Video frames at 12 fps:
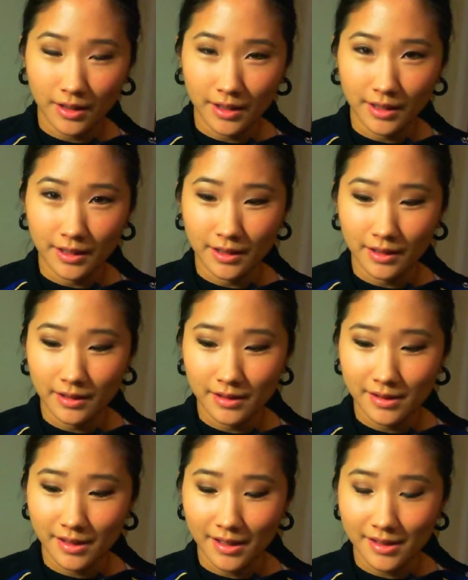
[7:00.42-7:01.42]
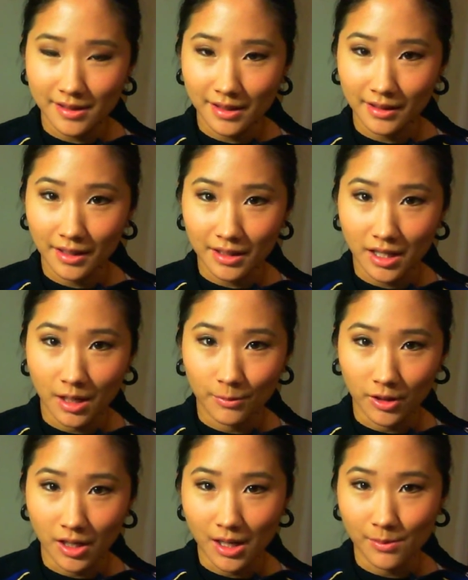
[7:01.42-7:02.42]
on sasa.com
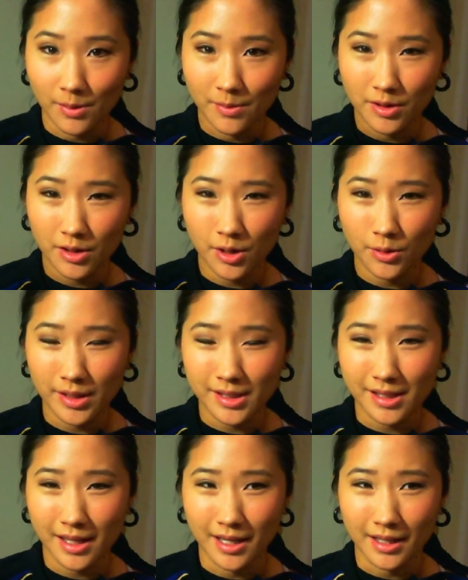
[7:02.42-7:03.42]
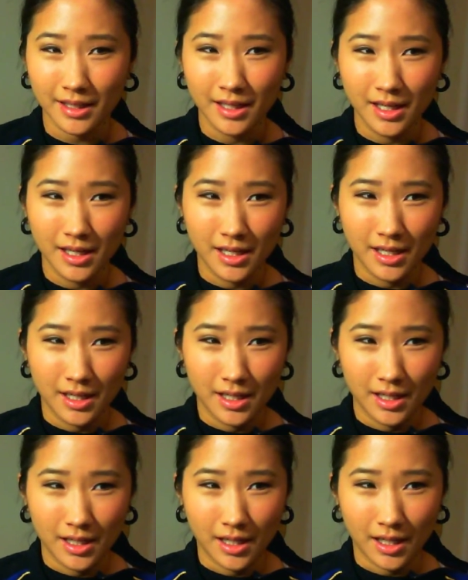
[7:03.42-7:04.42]
or iMomoko. It's like
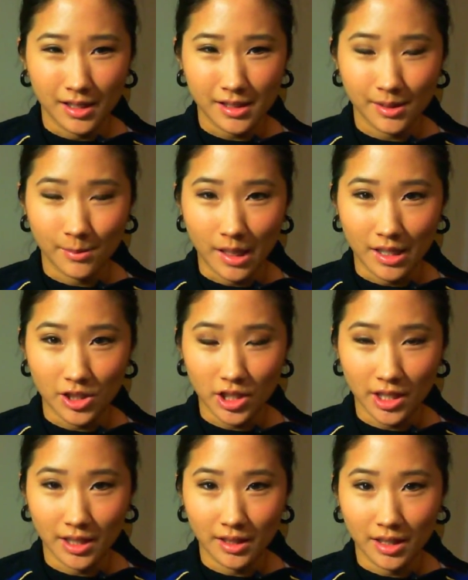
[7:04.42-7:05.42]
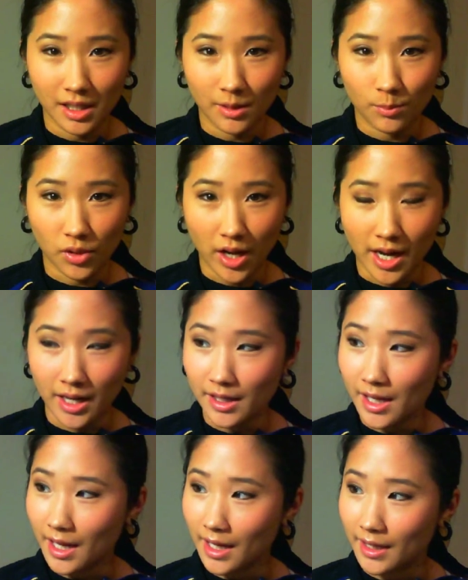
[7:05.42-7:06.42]
some Asian
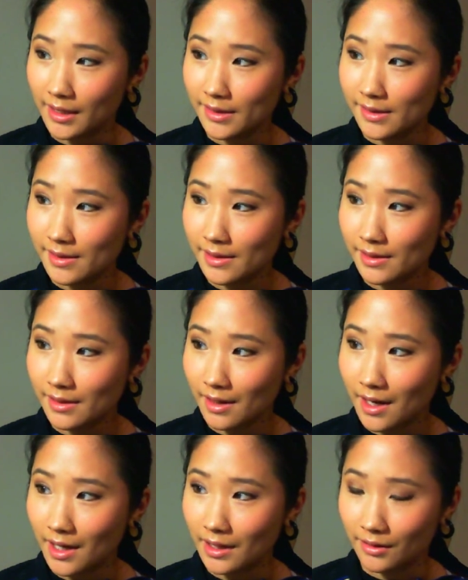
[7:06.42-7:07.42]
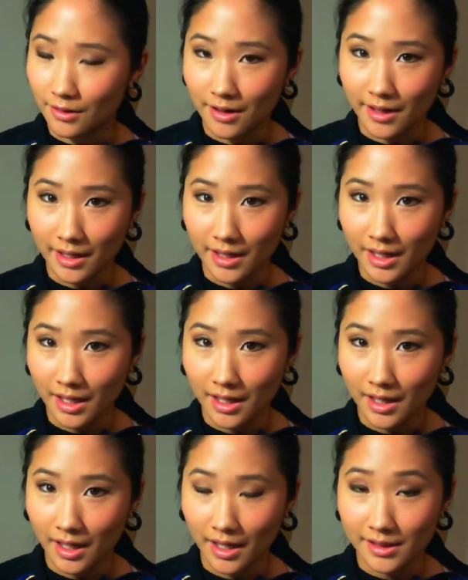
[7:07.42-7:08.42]
brand has hyaluronic
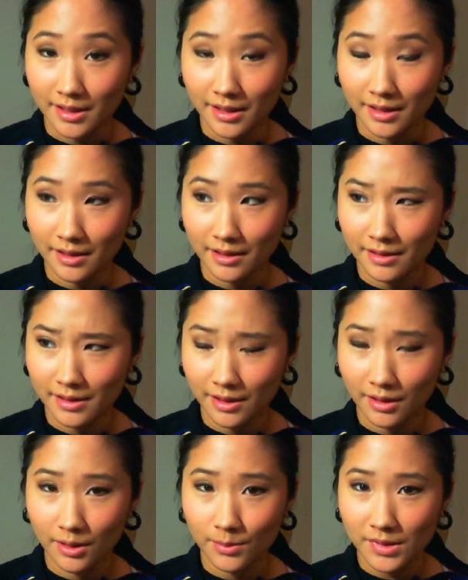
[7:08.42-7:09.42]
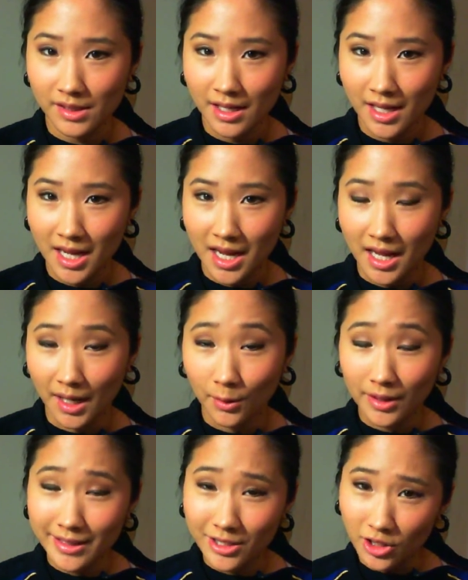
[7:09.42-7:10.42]
acid serums, and I
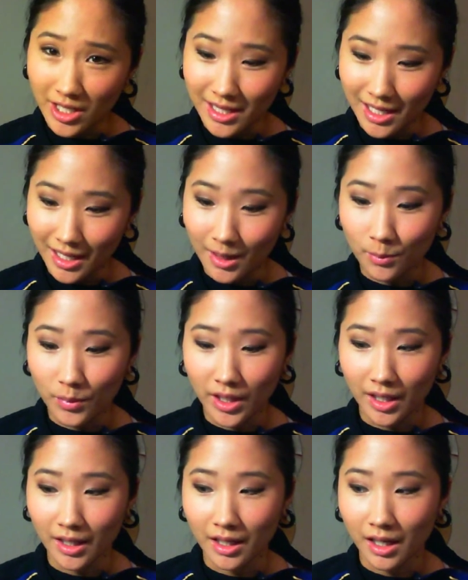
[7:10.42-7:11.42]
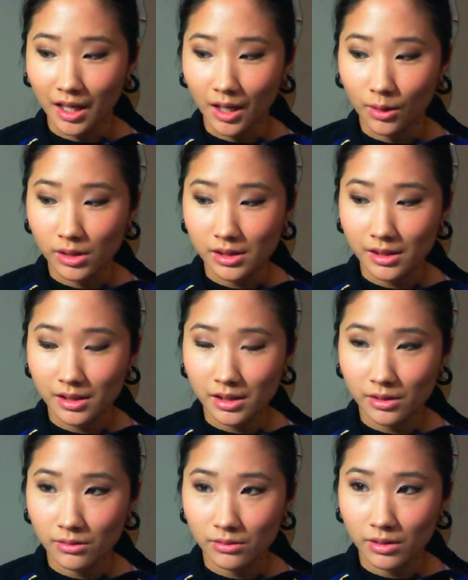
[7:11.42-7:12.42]
wanted to try that, but I wasn't
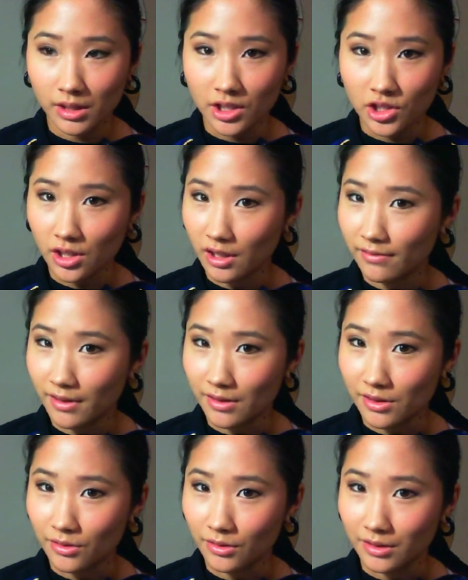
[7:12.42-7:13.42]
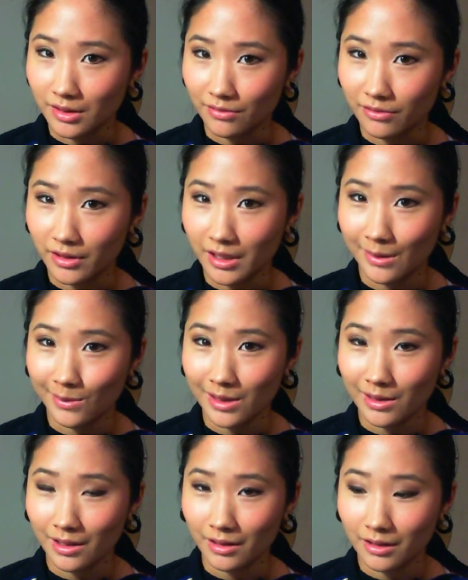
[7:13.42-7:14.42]
really sure if that was cruelty-free. I
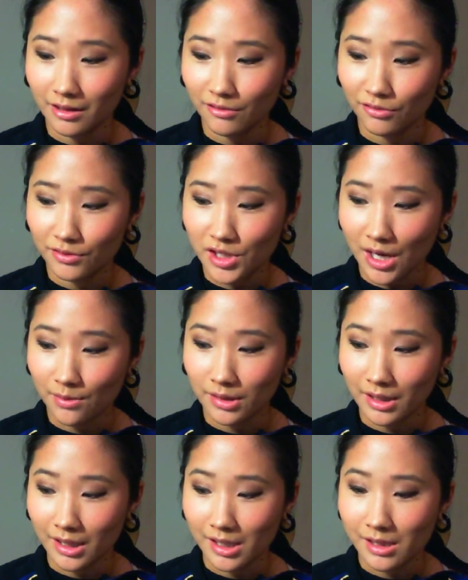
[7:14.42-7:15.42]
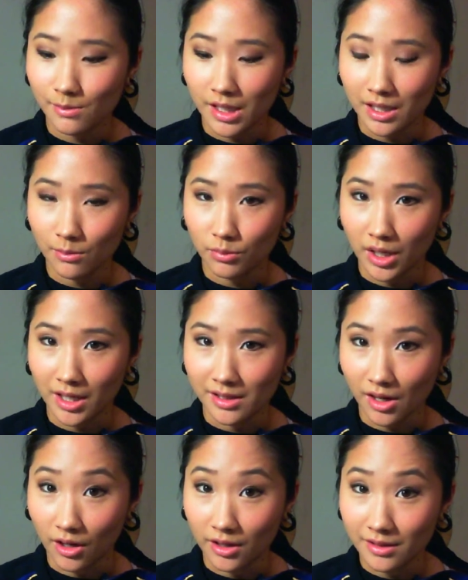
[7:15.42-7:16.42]
mean, a lot of Japanese makeup
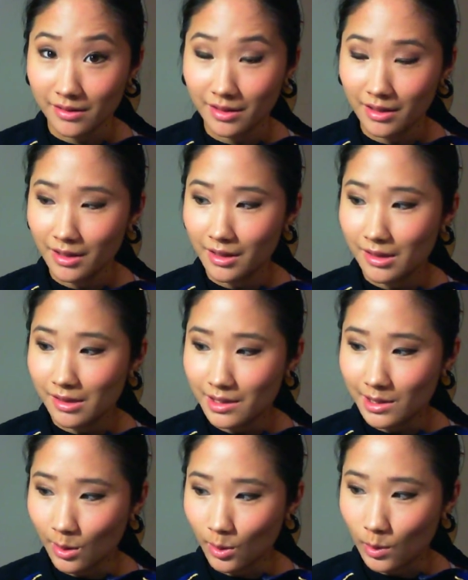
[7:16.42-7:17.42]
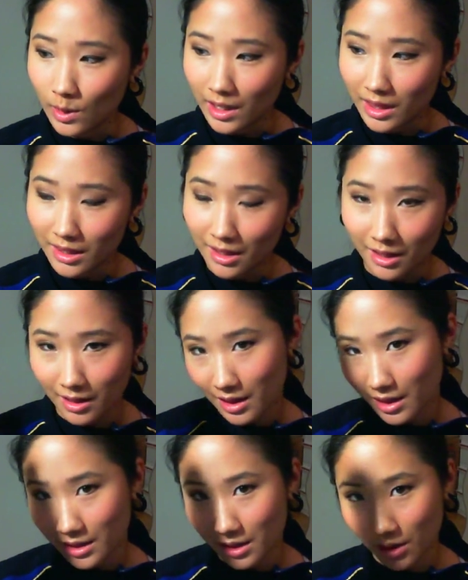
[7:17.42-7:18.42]
brands aren't, so I thought
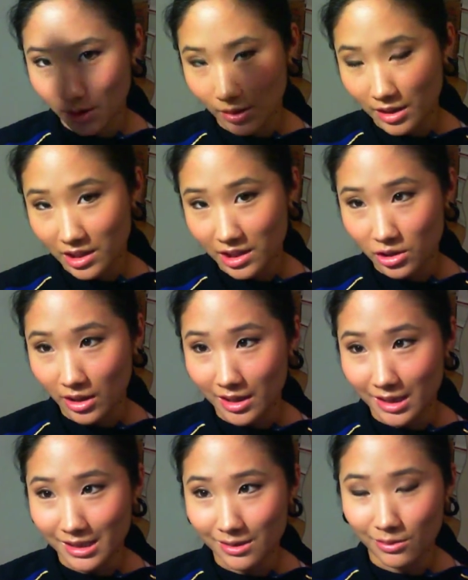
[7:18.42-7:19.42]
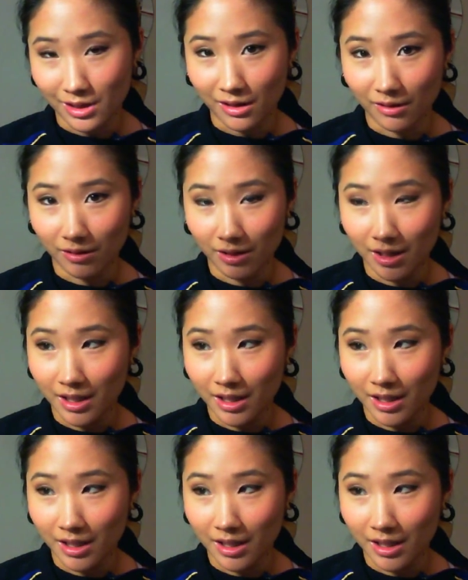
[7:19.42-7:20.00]
I'd go and just try this one out